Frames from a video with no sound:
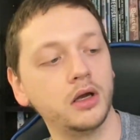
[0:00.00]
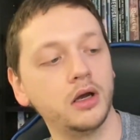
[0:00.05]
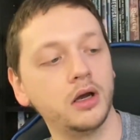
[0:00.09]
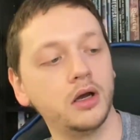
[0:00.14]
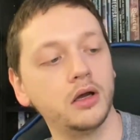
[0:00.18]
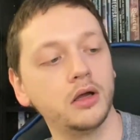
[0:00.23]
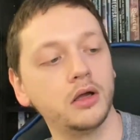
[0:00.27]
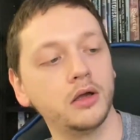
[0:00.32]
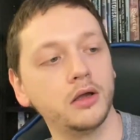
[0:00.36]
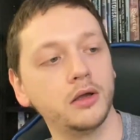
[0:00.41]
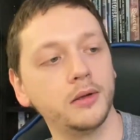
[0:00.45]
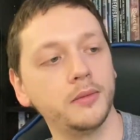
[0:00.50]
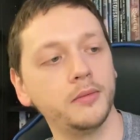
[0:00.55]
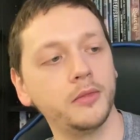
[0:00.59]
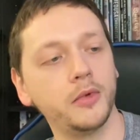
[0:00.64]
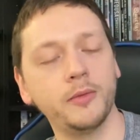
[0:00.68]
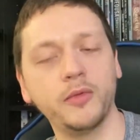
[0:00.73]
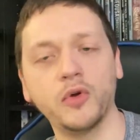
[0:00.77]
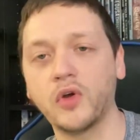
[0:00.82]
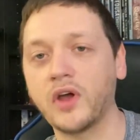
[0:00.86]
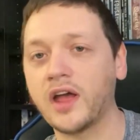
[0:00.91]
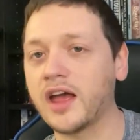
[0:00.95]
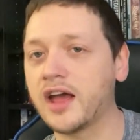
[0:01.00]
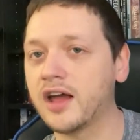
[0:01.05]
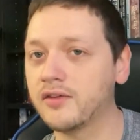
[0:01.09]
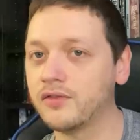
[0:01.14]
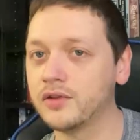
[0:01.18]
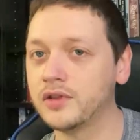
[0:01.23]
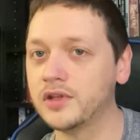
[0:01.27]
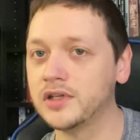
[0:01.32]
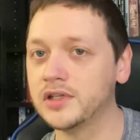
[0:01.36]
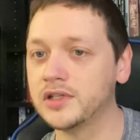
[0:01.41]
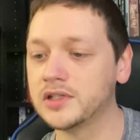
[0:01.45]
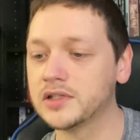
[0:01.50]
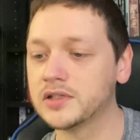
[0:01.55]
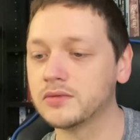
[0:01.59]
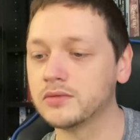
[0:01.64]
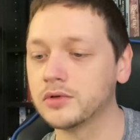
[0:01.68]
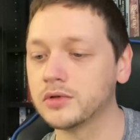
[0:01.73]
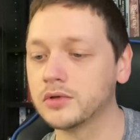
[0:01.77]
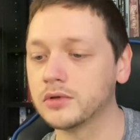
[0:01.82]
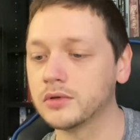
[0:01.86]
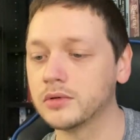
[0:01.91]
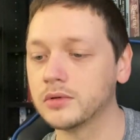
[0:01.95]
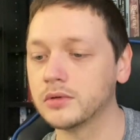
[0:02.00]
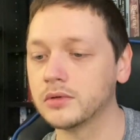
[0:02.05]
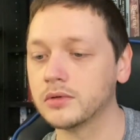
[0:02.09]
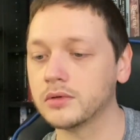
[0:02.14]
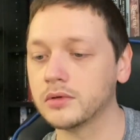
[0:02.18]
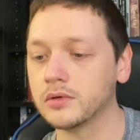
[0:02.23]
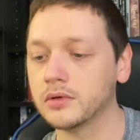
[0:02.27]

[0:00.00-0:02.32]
About half of these were